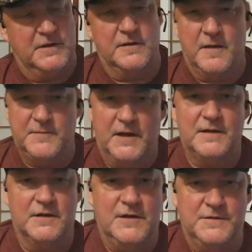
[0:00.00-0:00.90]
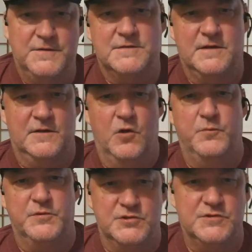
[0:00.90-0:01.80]
in there, and I'm not going to cut this thing
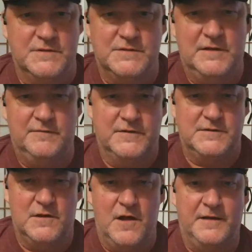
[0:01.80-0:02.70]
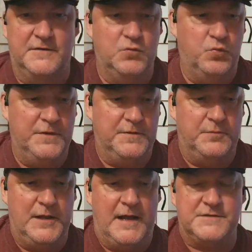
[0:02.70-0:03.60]
open just to see if it's lined with
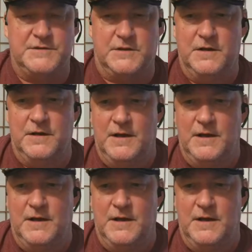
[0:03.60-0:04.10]
plastic.